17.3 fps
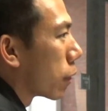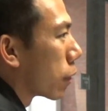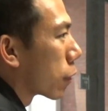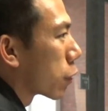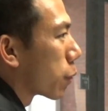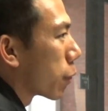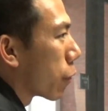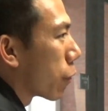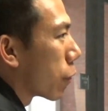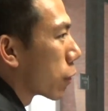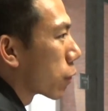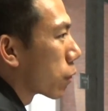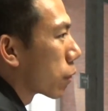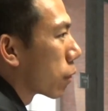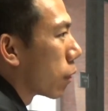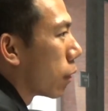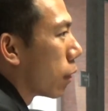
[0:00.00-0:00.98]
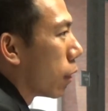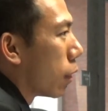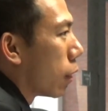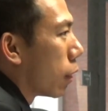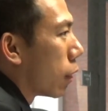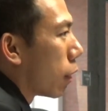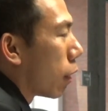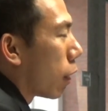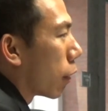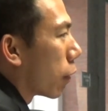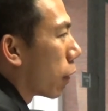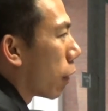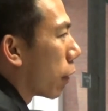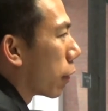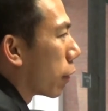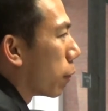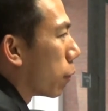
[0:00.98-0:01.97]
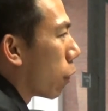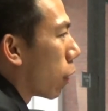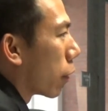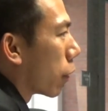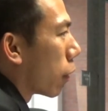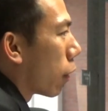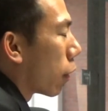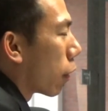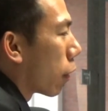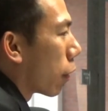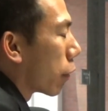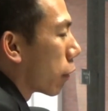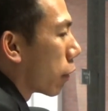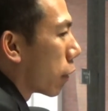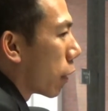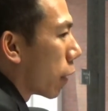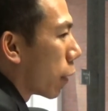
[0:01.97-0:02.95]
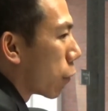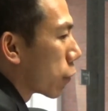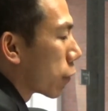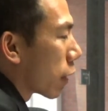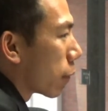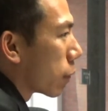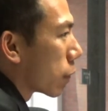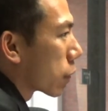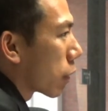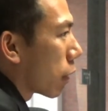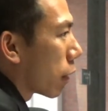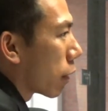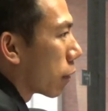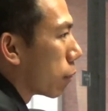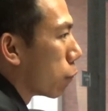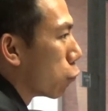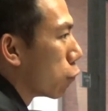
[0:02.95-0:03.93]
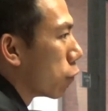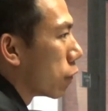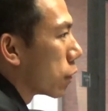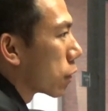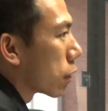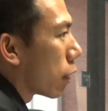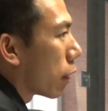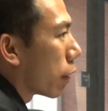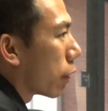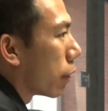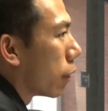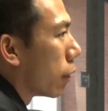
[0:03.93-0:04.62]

experience on the entertainment side, movie side.